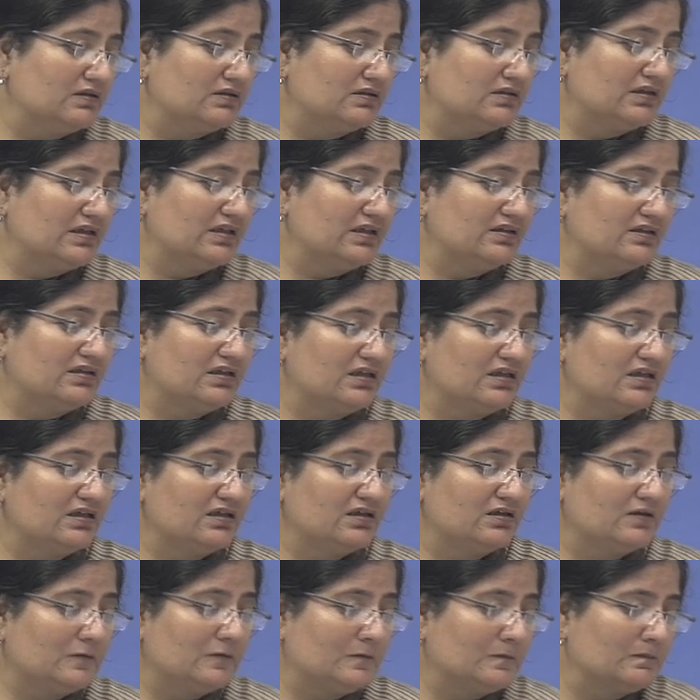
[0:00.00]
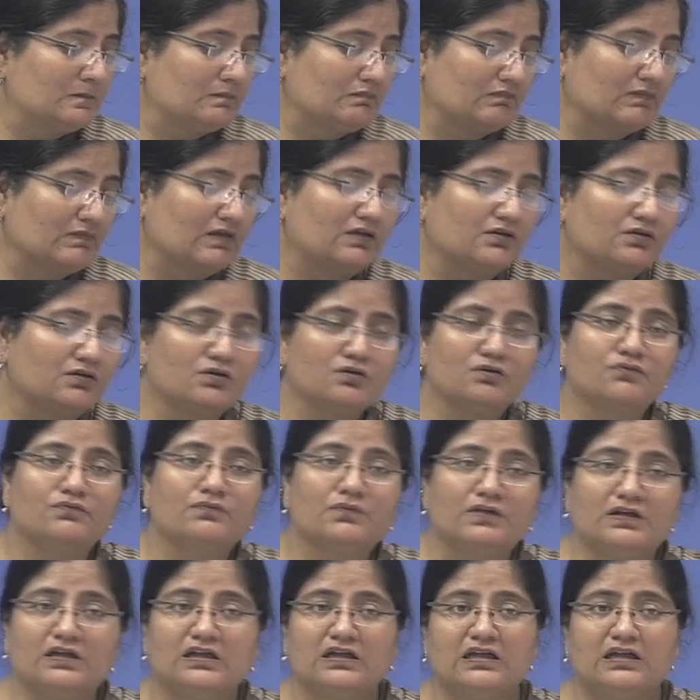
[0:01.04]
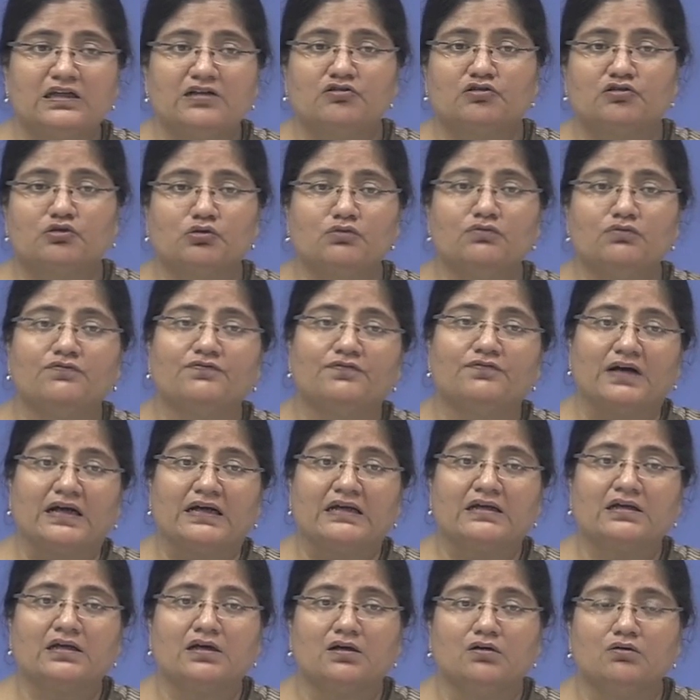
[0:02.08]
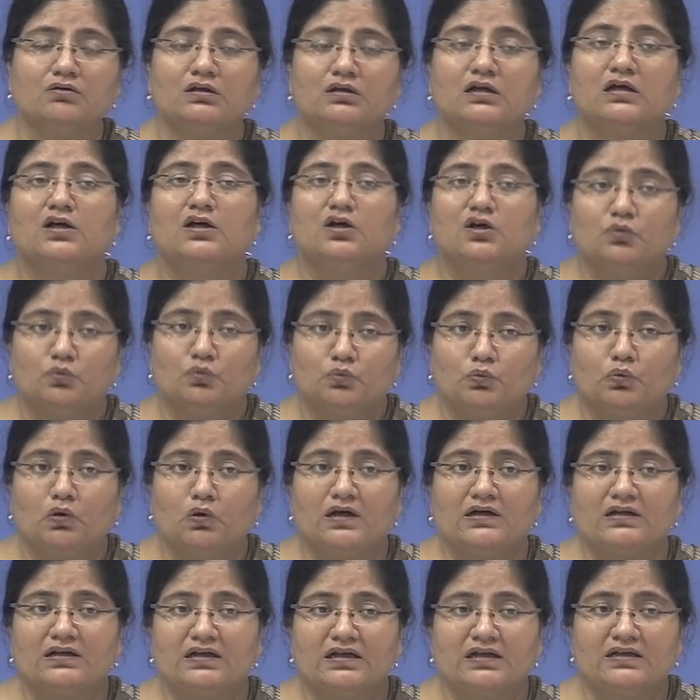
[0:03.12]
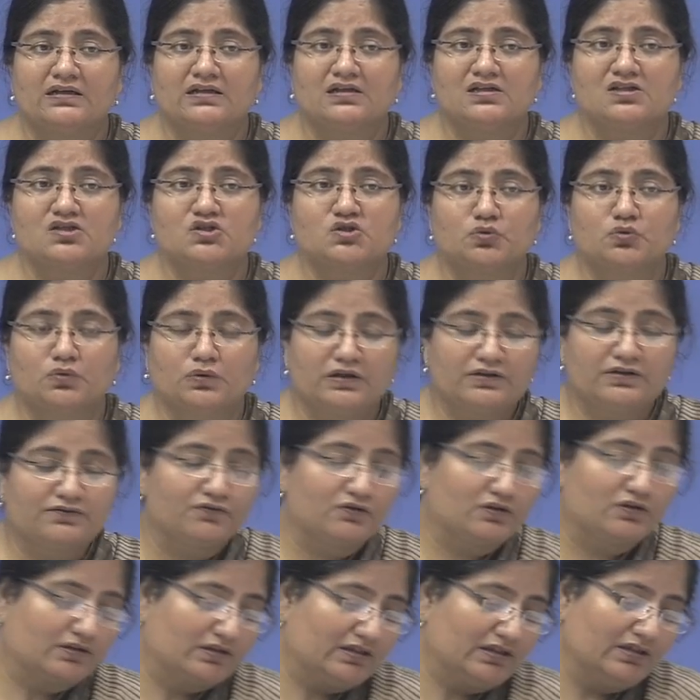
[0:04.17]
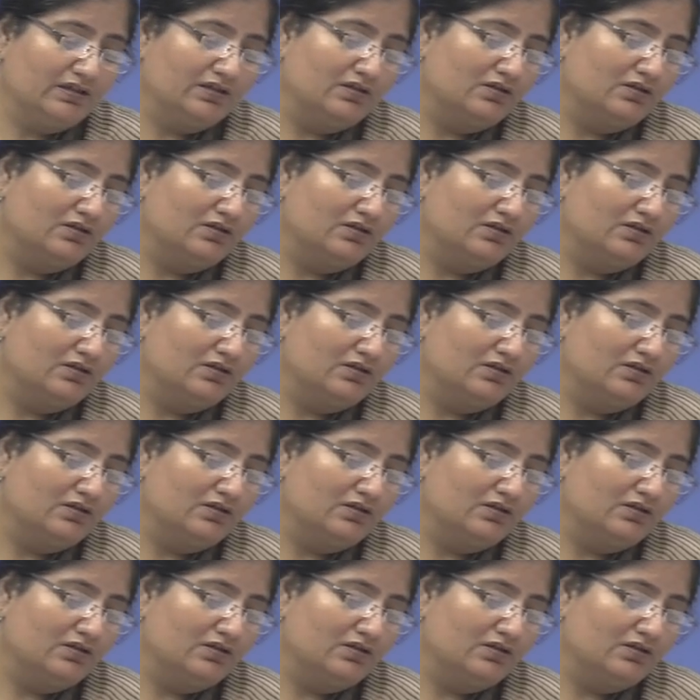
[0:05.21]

we need to find out what it is doing for the